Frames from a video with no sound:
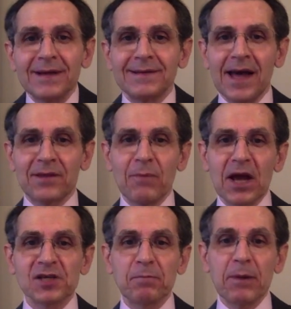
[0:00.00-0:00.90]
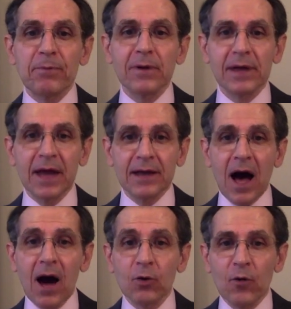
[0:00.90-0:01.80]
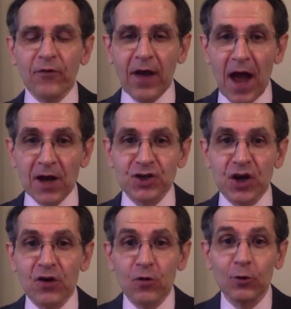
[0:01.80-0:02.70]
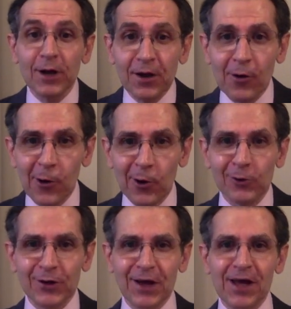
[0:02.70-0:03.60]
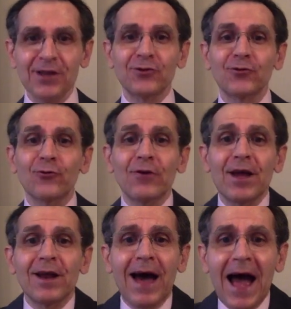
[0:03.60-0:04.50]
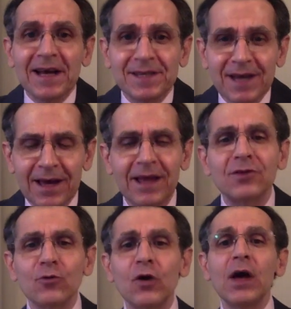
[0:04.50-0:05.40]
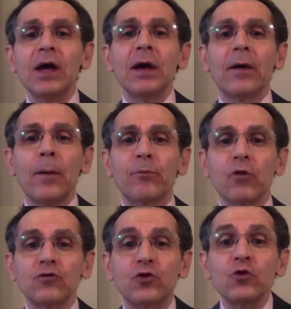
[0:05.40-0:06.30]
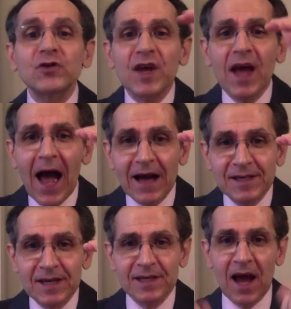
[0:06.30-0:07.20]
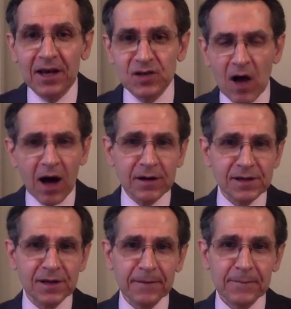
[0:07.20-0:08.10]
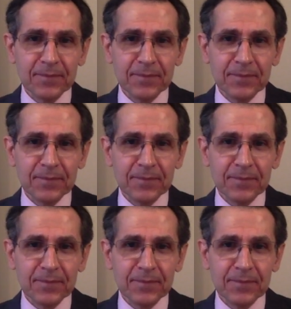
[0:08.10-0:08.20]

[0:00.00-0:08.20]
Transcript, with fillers: that makes people get out of cash, including gold, into real assets, into uh, producing assets like stocks.